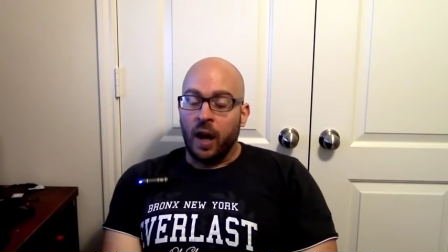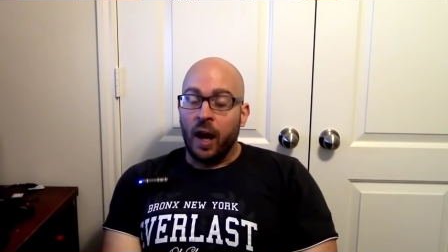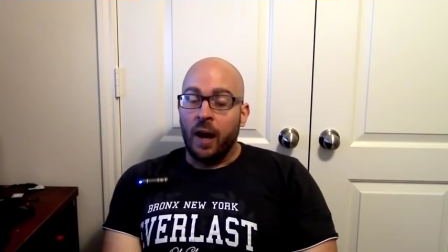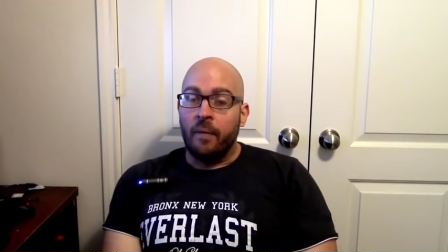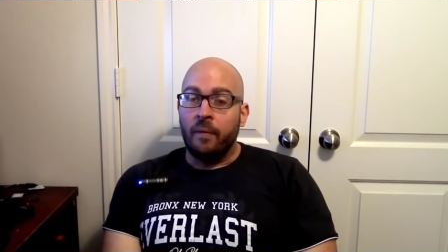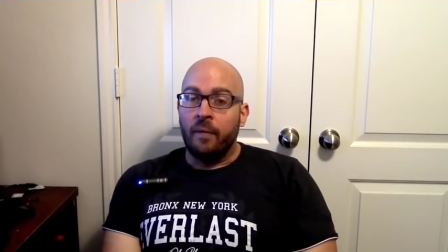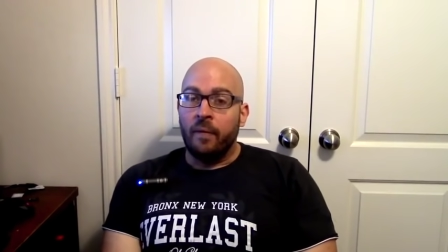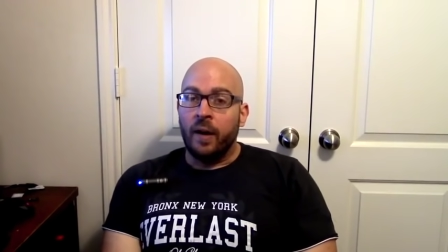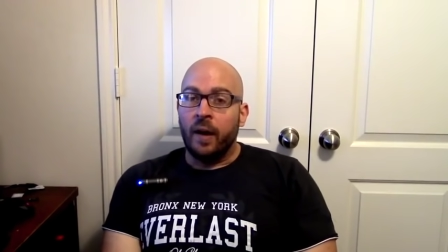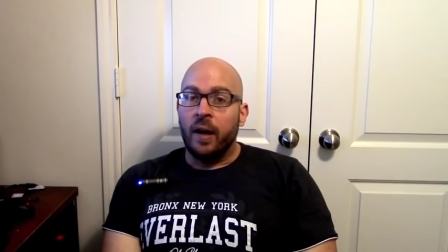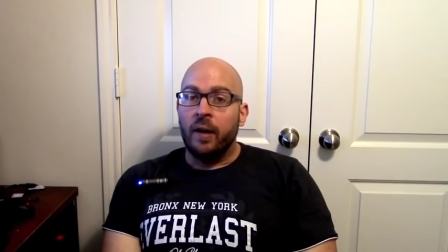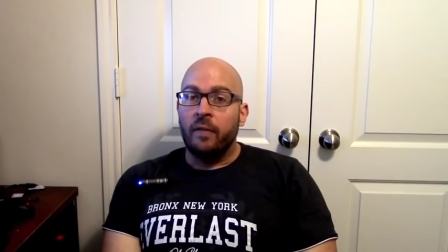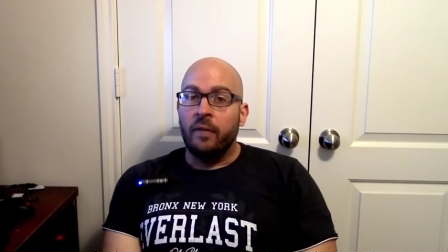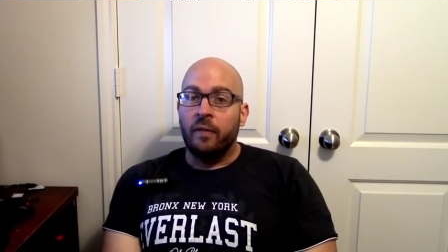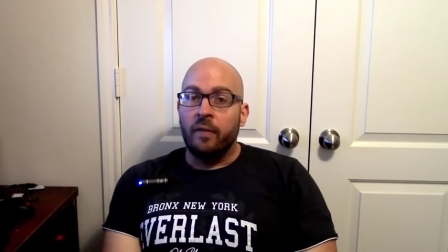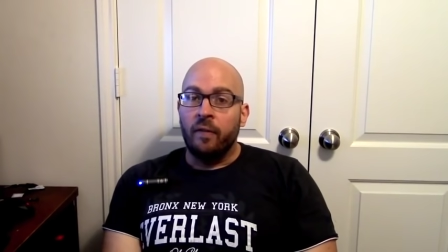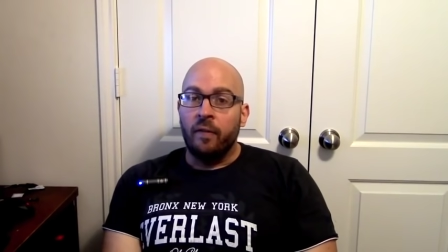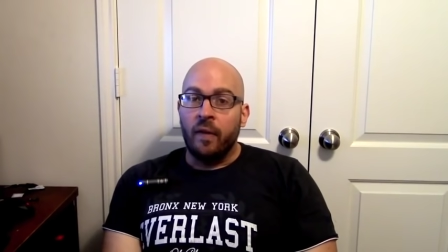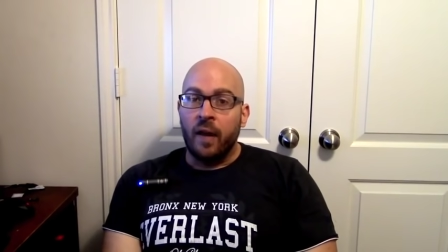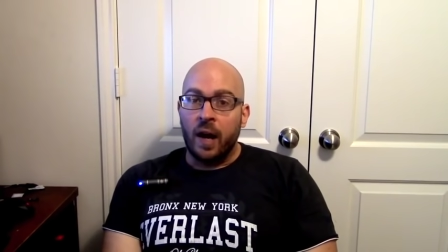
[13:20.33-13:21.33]
I am very,
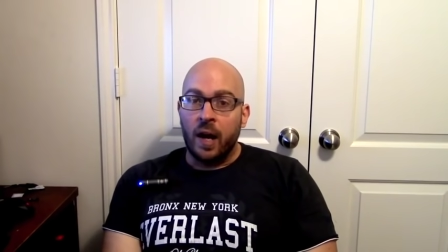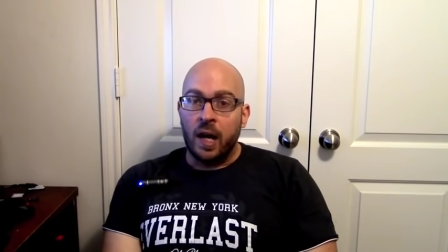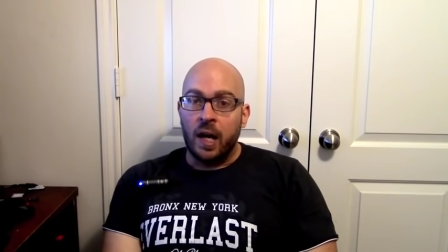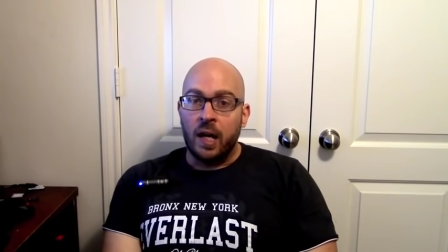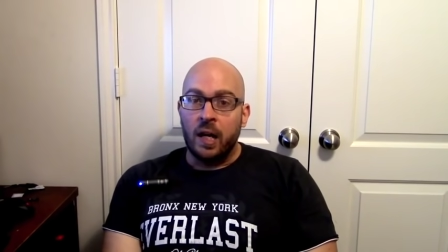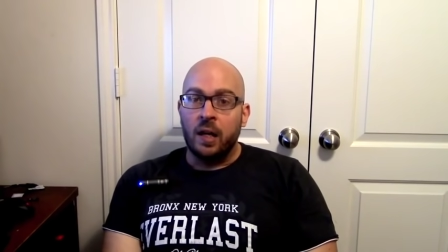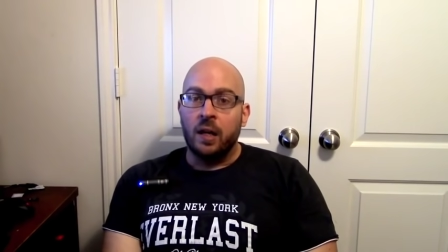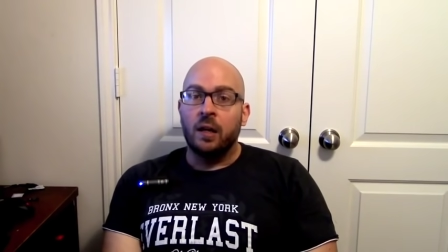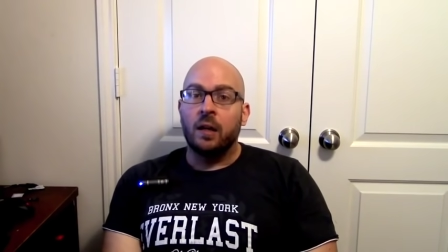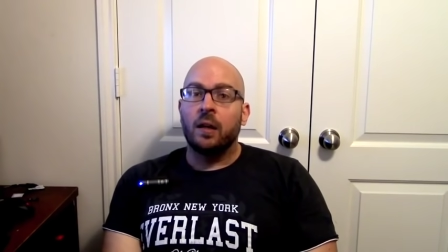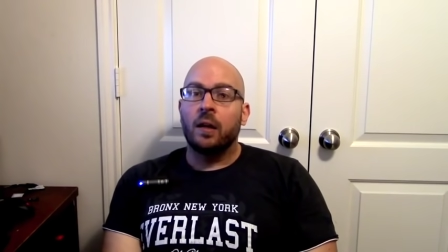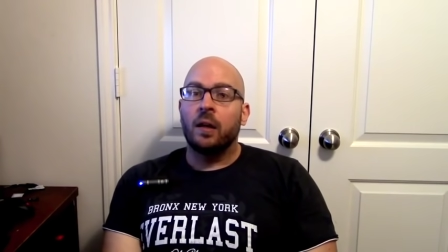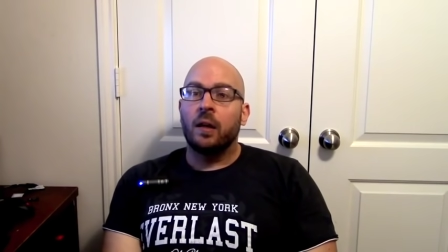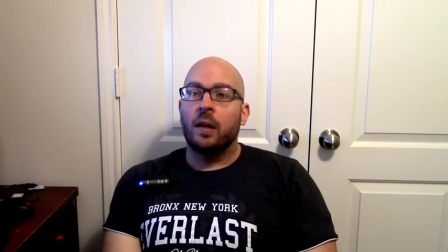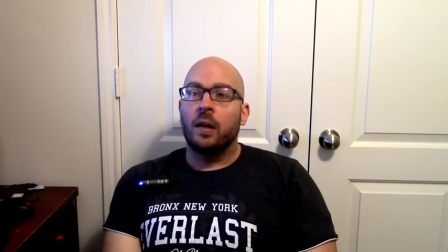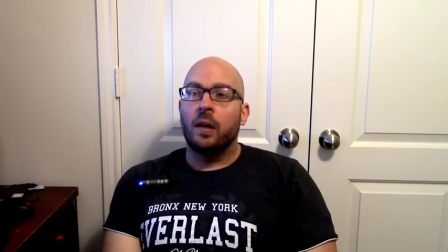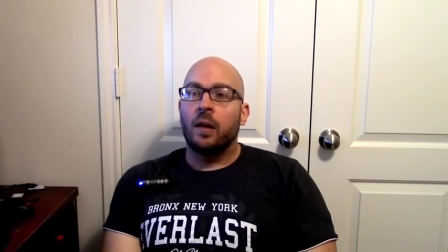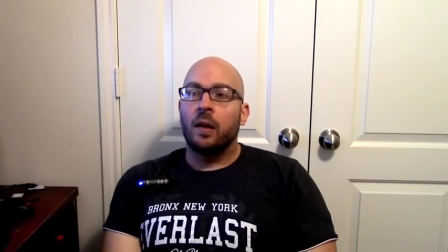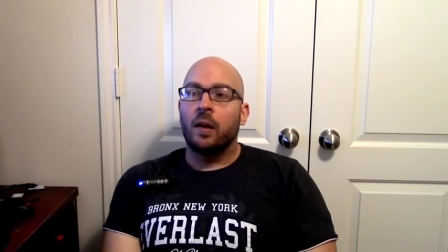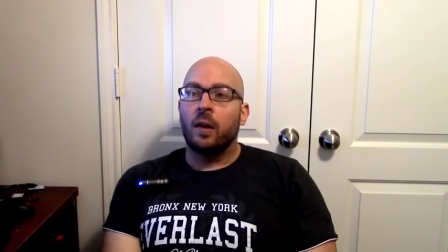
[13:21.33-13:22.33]
very
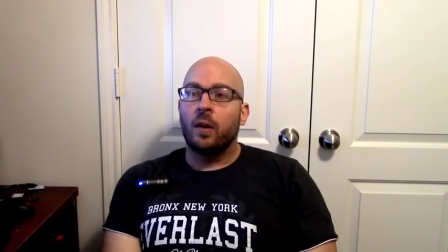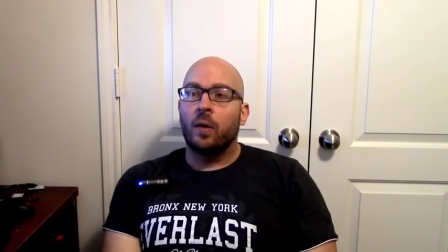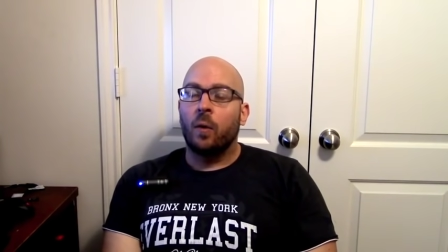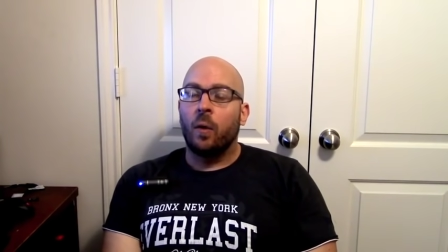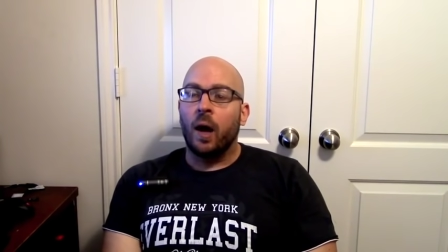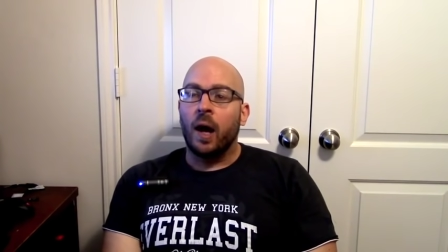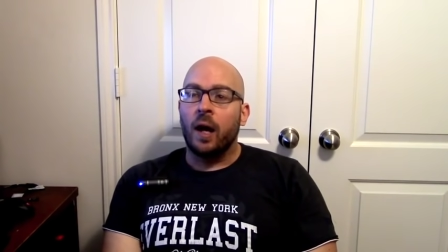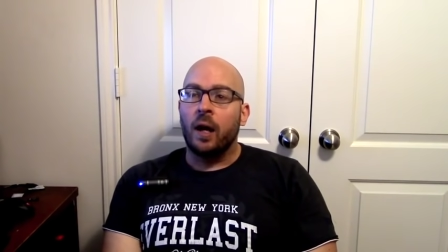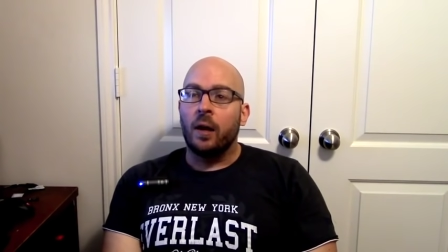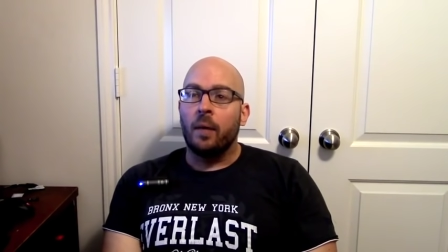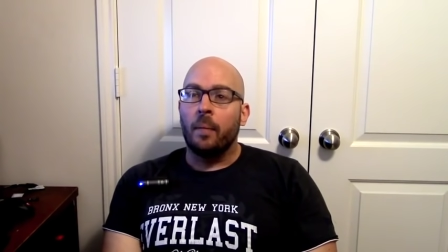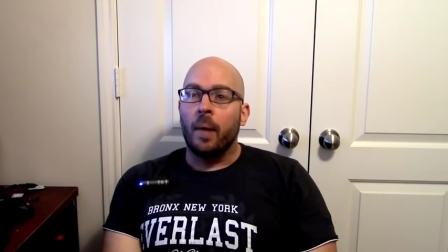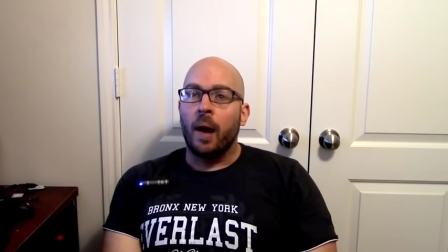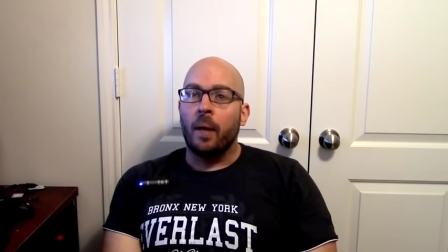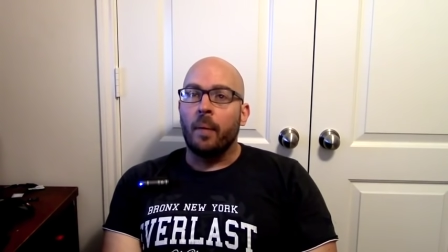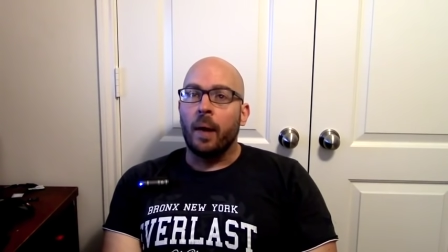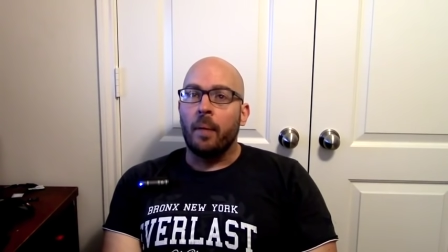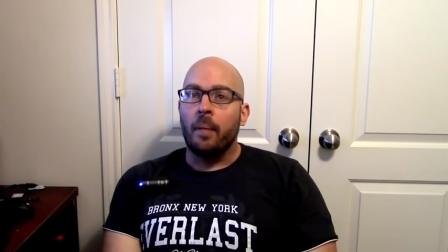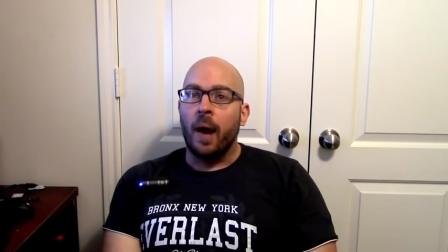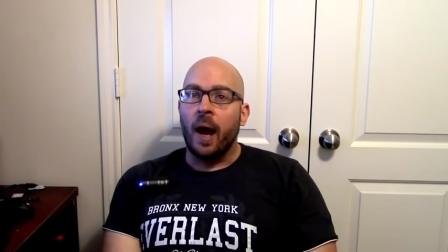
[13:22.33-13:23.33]
quiet
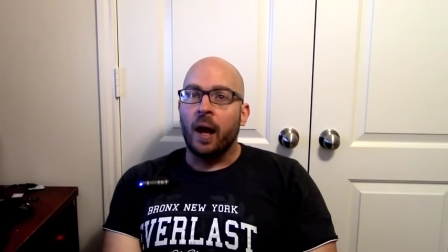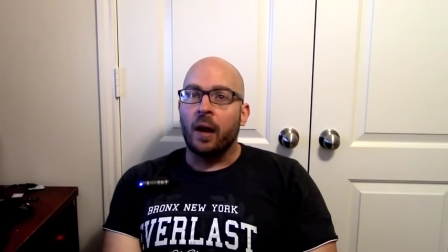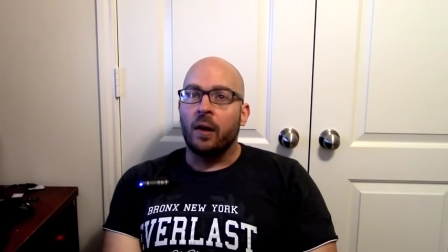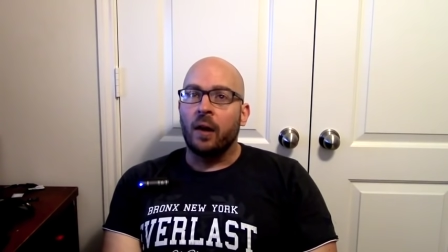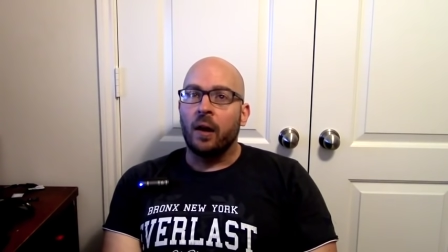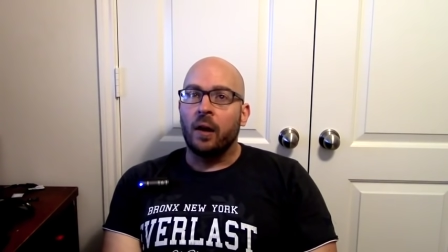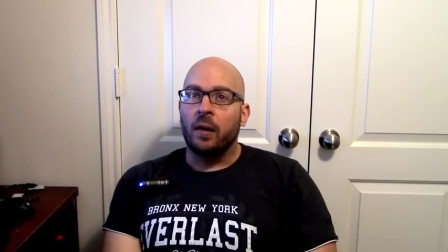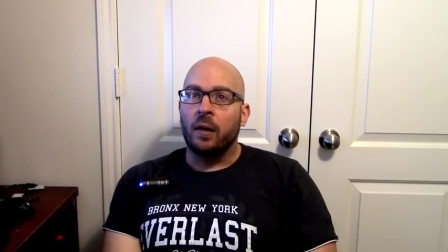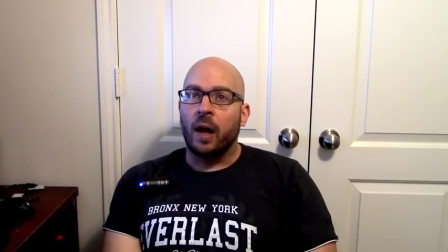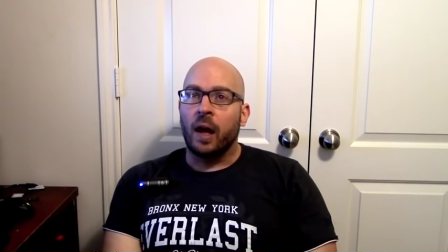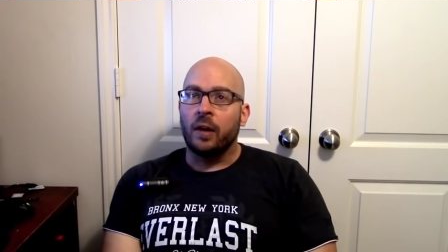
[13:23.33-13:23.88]
about my background.